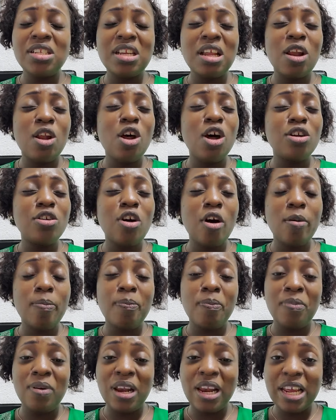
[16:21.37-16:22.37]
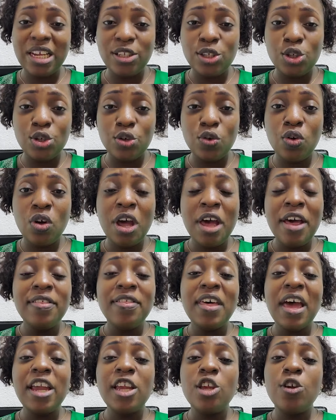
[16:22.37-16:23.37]
The Lord God bless you.
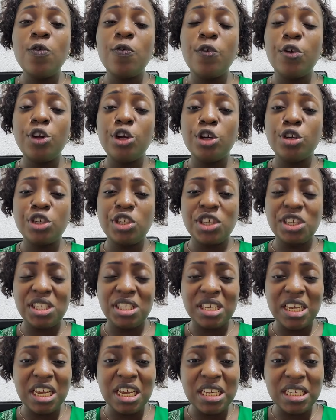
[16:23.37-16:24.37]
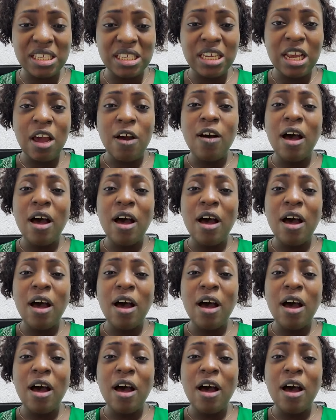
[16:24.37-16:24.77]
Thank you for your seeds.